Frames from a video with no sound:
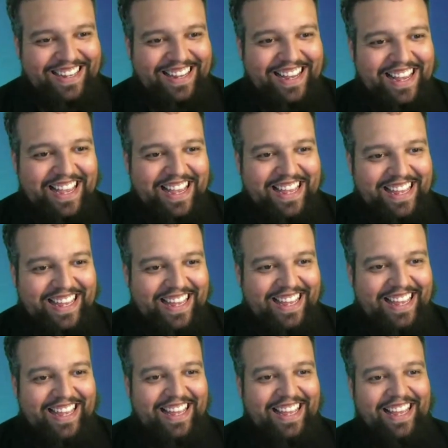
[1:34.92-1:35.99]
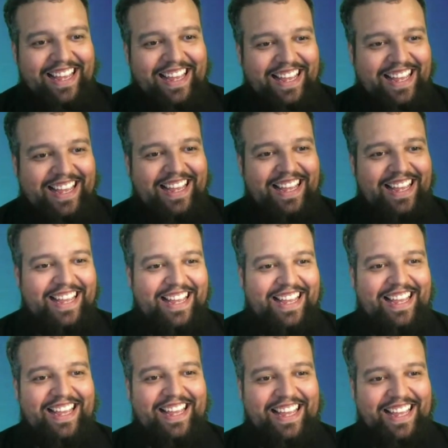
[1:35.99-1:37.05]

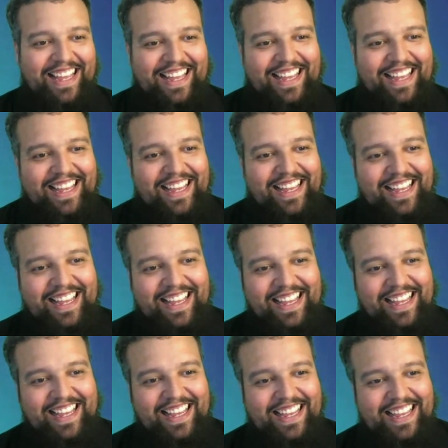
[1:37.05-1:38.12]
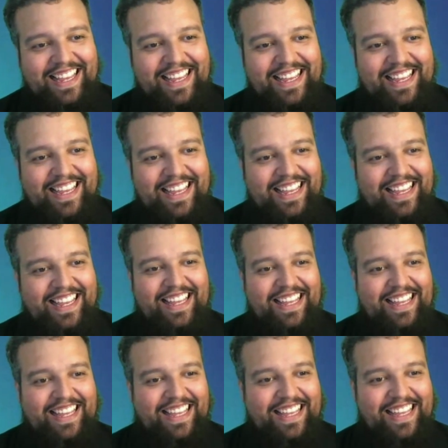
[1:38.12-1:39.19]

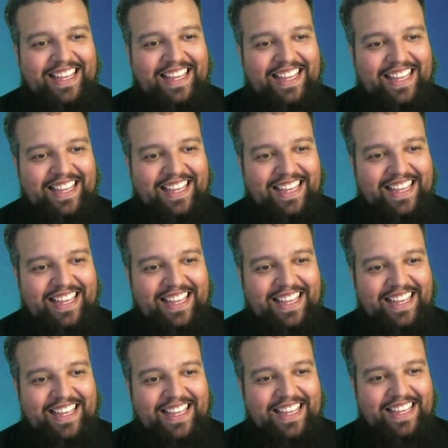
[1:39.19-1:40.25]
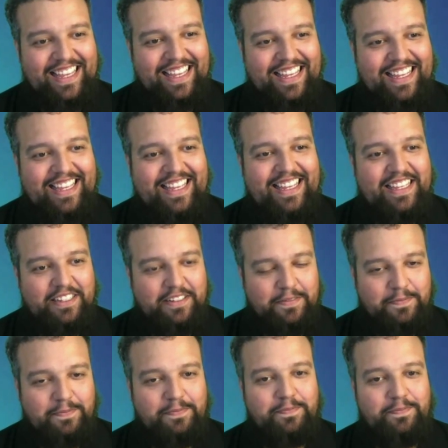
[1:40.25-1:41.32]

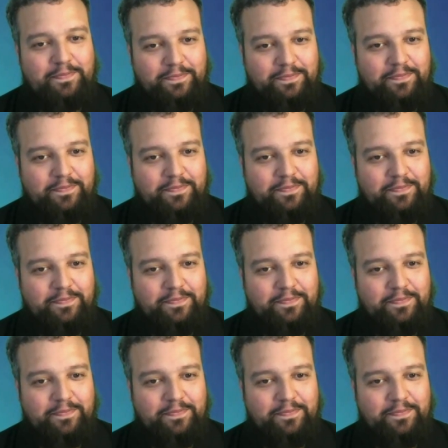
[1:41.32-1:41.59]
[no speech]